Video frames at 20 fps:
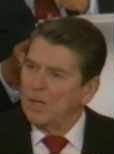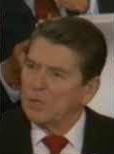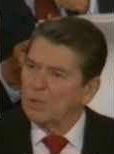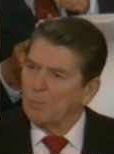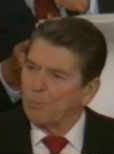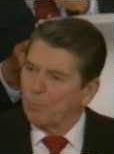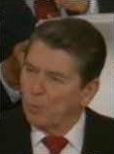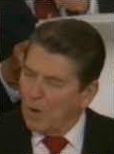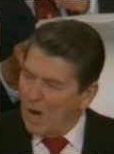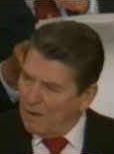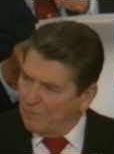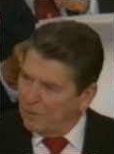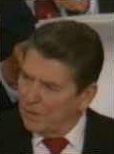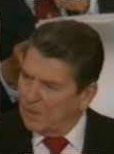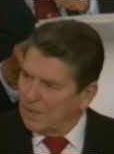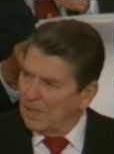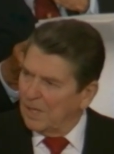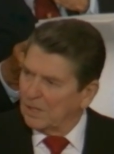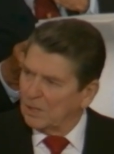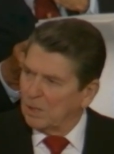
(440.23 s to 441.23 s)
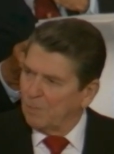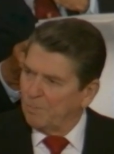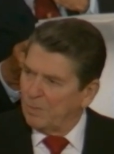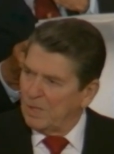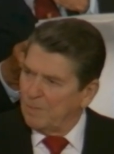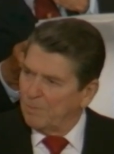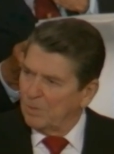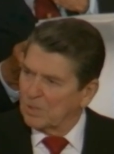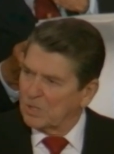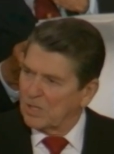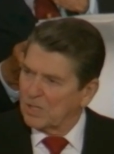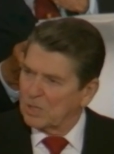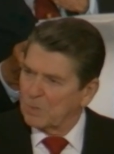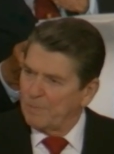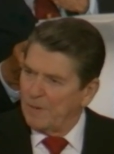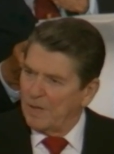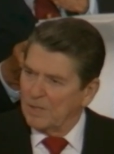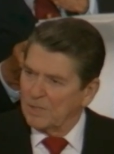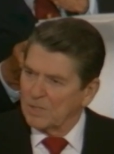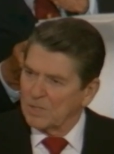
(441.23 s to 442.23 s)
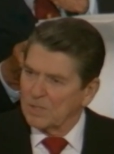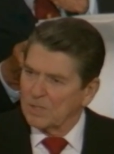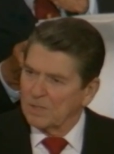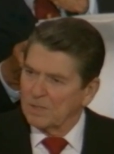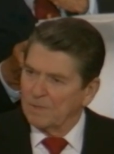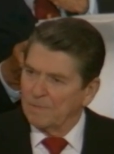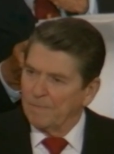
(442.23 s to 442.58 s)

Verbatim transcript: to profit at the people's expense.